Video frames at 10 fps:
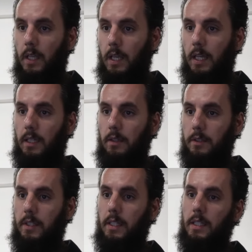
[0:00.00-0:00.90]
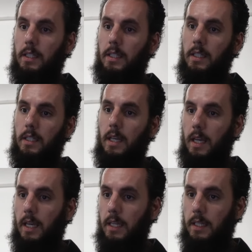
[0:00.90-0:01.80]
and it looks like he did
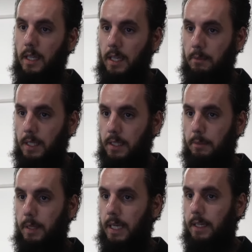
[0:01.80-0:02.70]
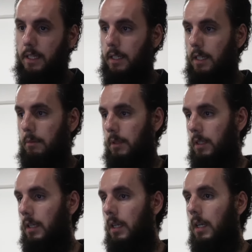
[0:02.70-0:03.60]
a name on the back and a
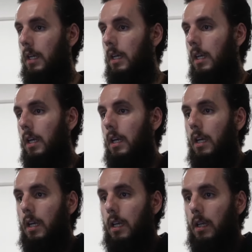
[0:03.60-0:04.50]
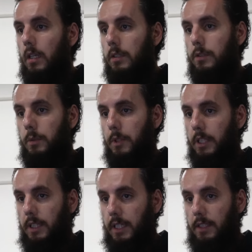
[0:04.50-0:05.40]
number. So we'll
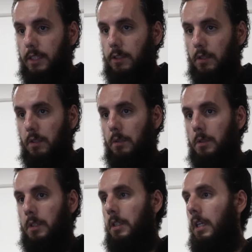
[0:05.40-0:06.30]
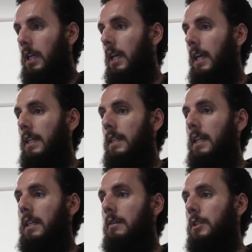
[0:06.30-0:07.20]
get that t-shirt ordered, and
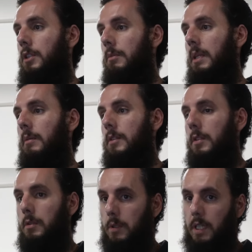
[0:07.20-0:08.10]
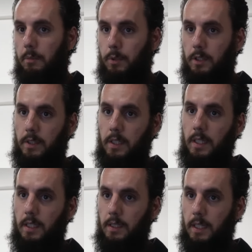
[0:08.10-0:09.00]
then we should be able to get it printed
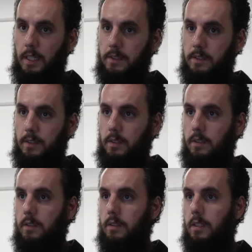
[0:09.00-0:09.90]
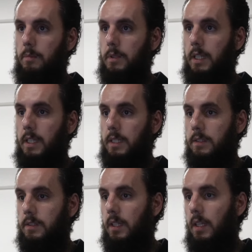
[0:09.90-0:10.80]
in the next couple
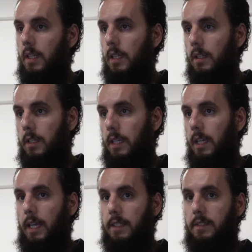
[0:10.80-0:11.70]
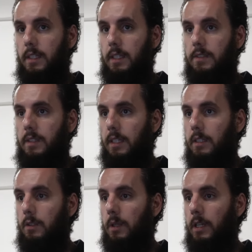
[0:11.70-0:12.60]
days. Looking at SNS, they
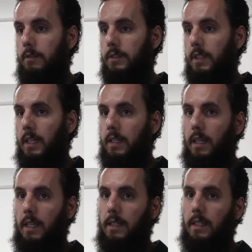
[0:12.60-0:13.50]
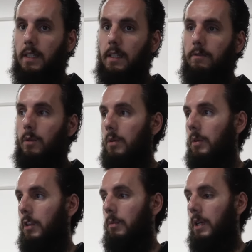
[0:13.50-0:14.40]
do have stock at the Fort
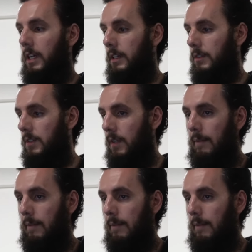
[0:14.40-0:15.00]
Worth warehouse,